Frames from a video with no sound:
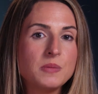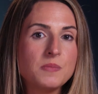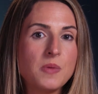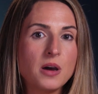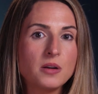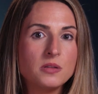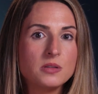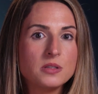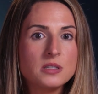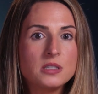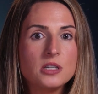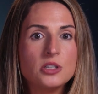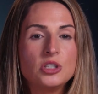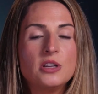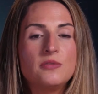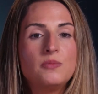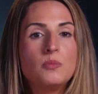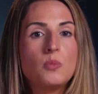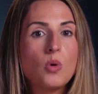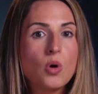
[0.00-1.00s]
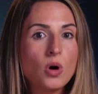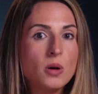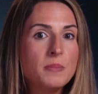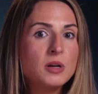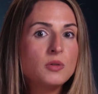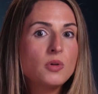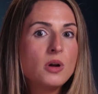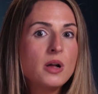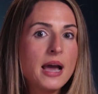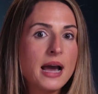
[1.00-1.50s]
models to shift more
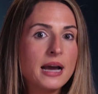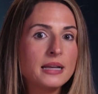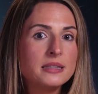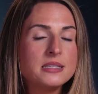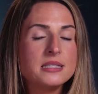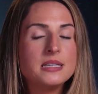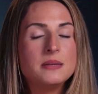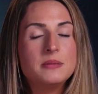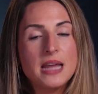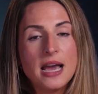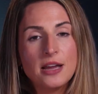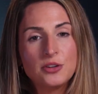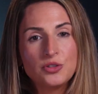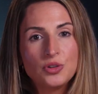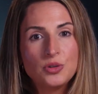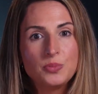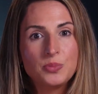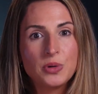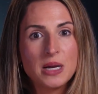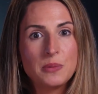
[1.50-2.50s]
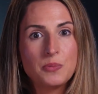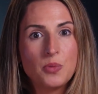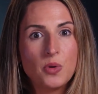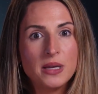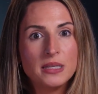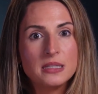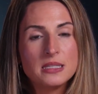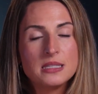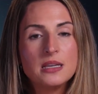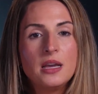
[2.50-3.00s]
mid-roll ads to natural
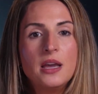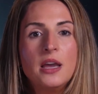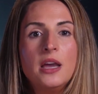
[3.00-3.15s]
breakpoints